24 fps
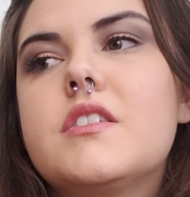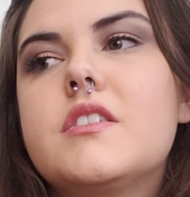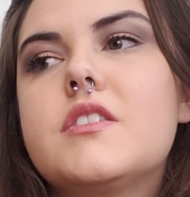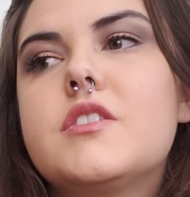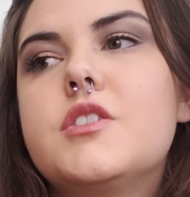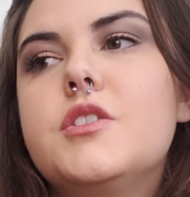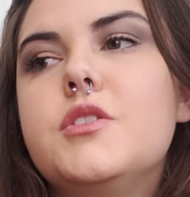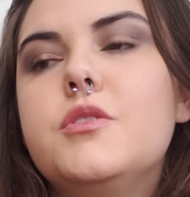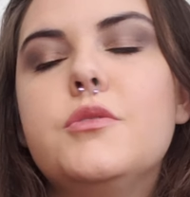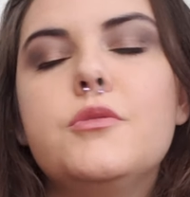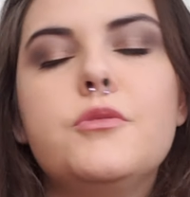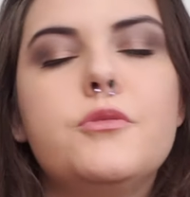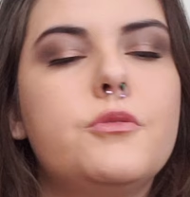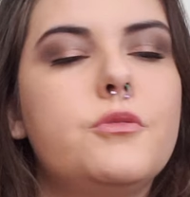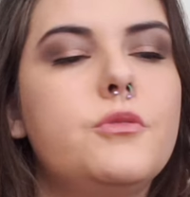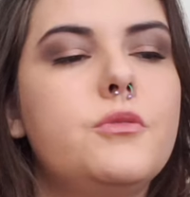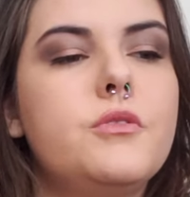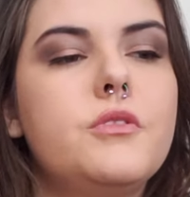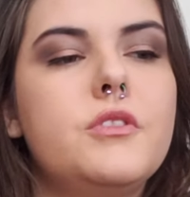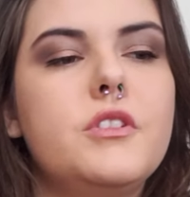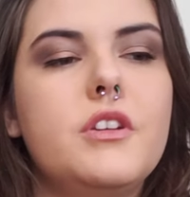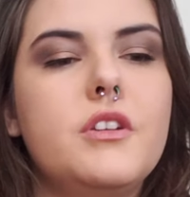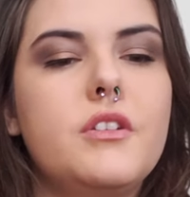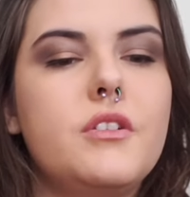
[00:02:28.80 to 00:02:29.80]

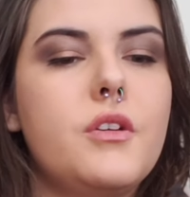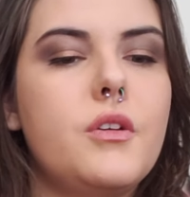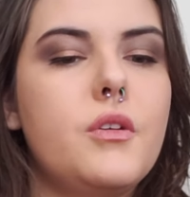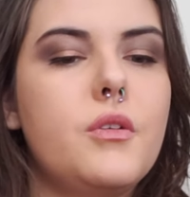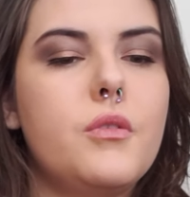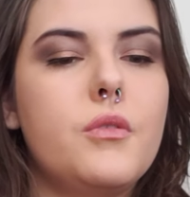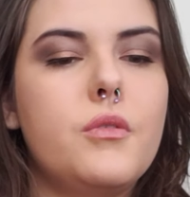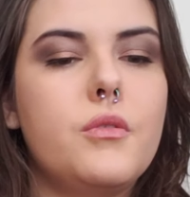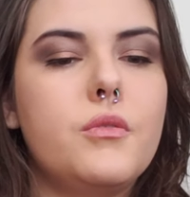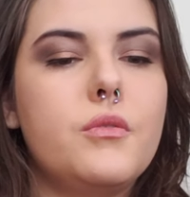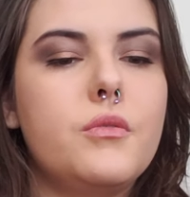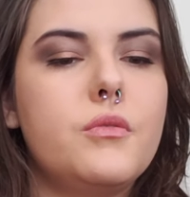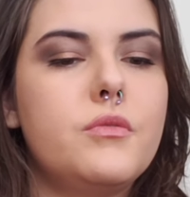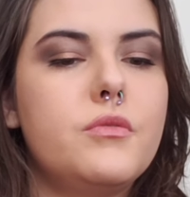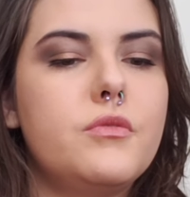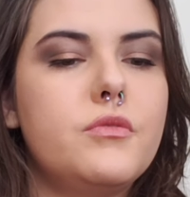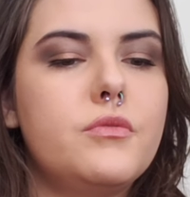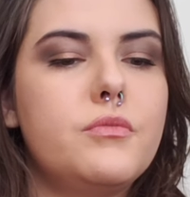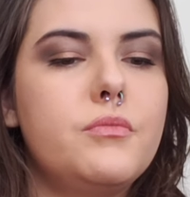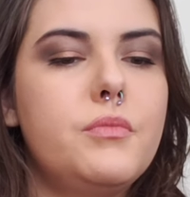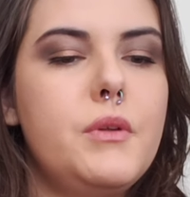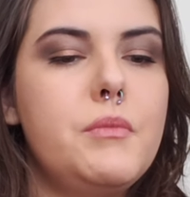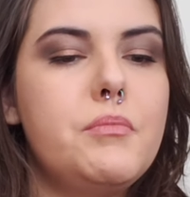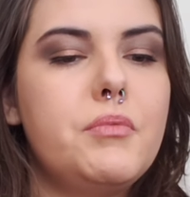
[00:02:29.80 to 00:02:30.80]
to,
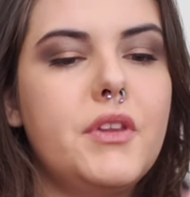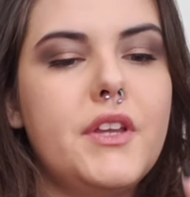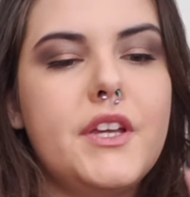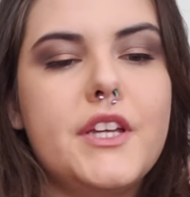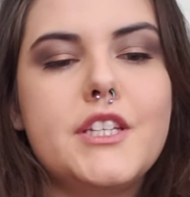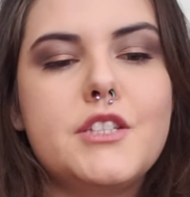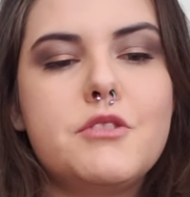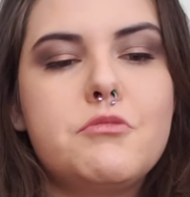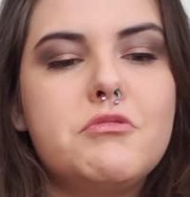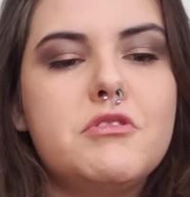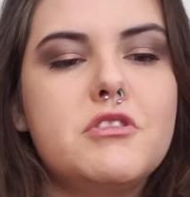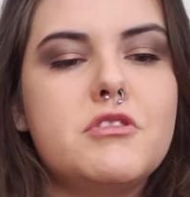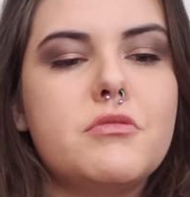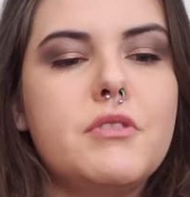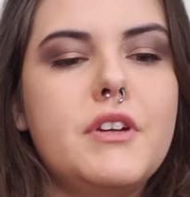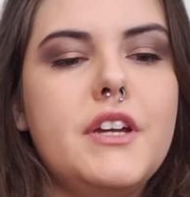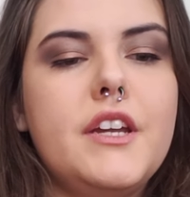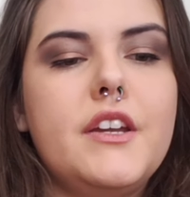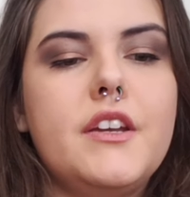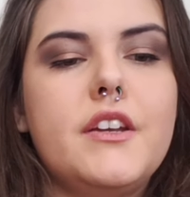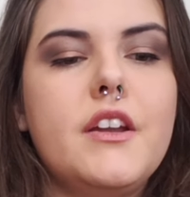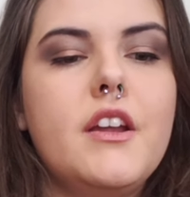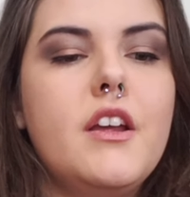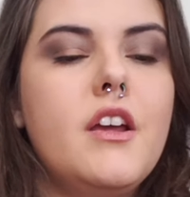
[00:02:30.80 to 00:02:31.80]
be placed
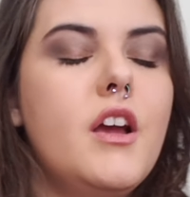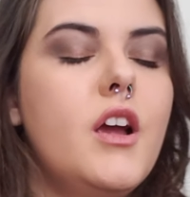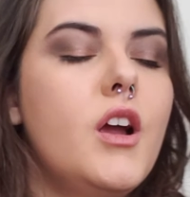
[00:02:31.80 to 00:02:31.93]
between